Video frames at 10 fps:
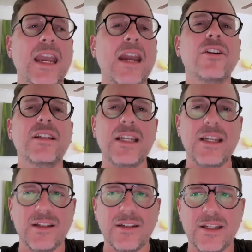
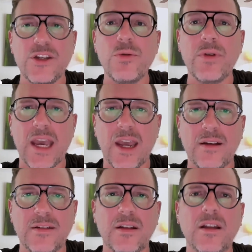guarantees that you
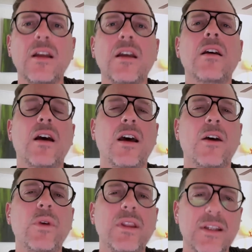get
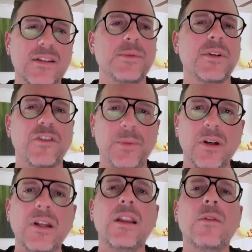with this
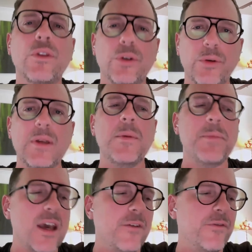observability through
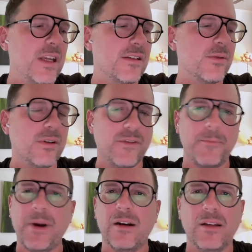eBPF is sort of
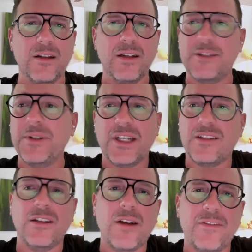unparalleled, especially
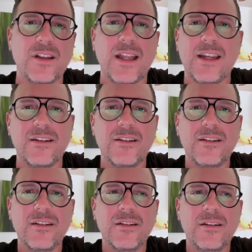because you don't have
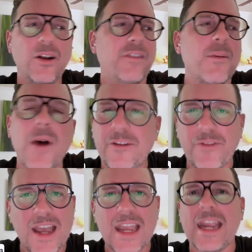to
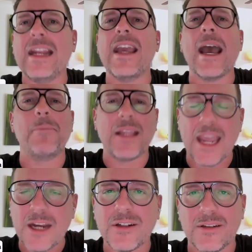modify any
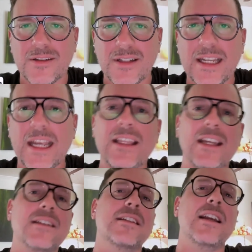applications to get
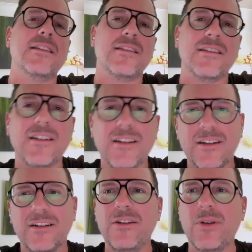the insights.
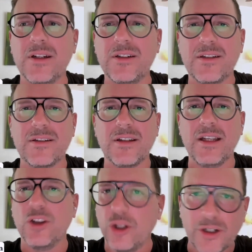You can just
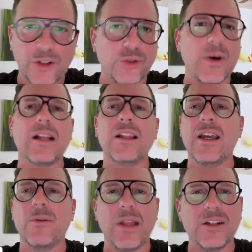look
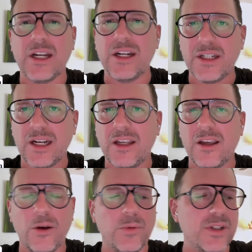directly in without changing any
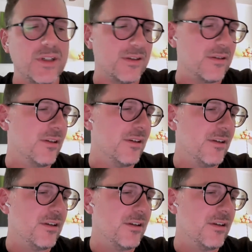code, which is